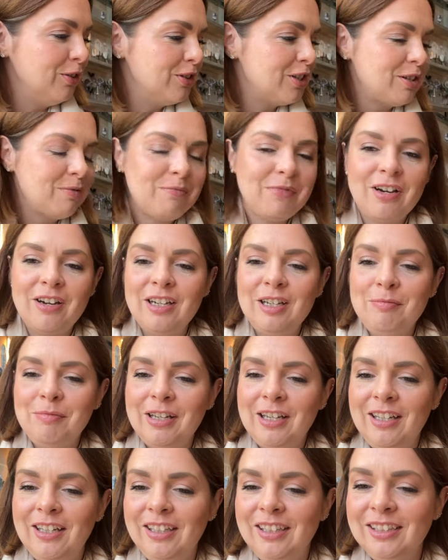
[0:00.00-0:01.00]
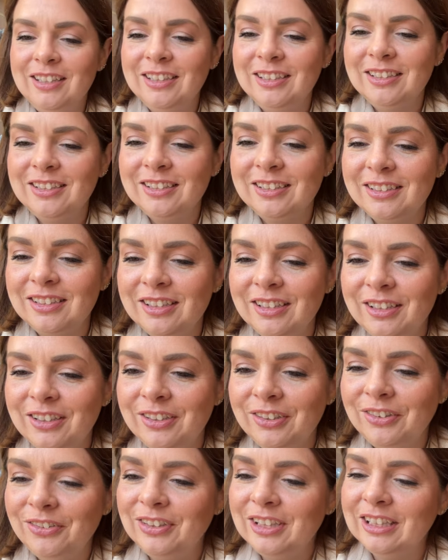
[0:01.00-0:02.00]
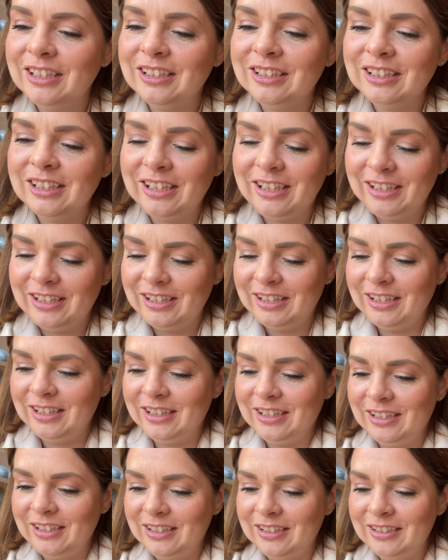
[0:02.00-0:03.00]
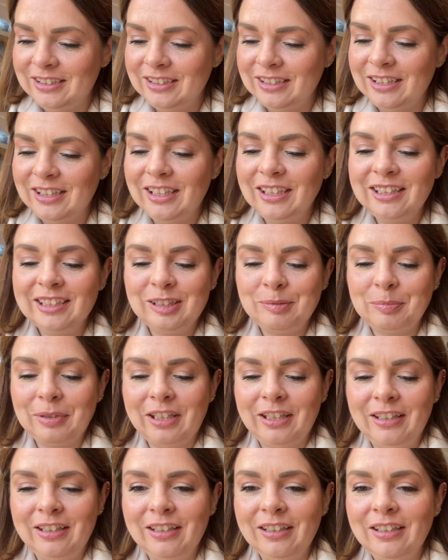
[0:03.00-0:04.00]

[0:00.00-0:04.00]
to my piece, which is this bit.